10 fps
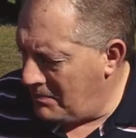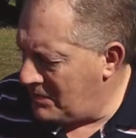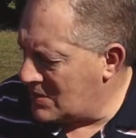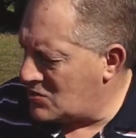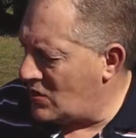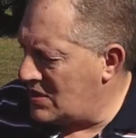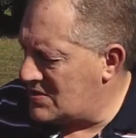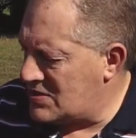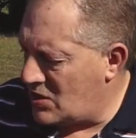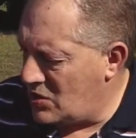This one,
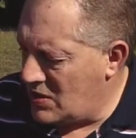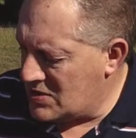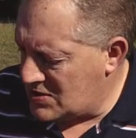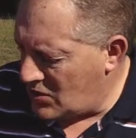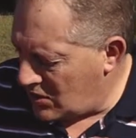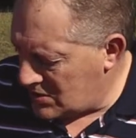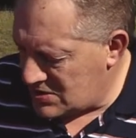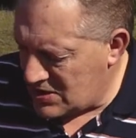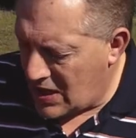so it's got